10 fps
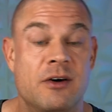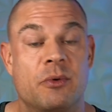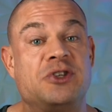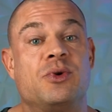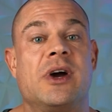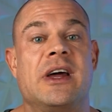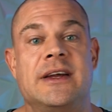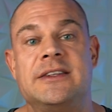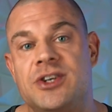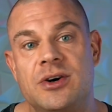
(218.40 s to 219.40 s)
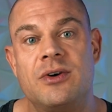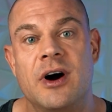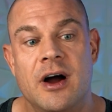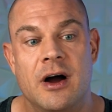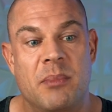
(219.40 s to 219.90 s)
which we'll get into.
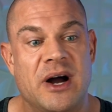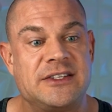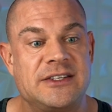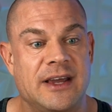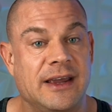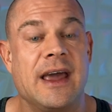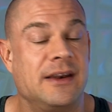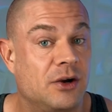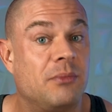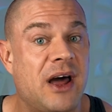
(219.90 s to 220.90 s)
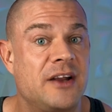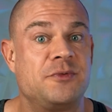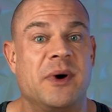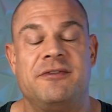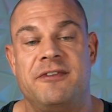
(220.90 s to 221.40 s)
But again, your mileage
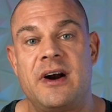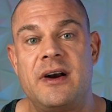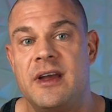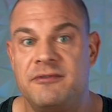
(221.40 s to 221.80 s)
might vary.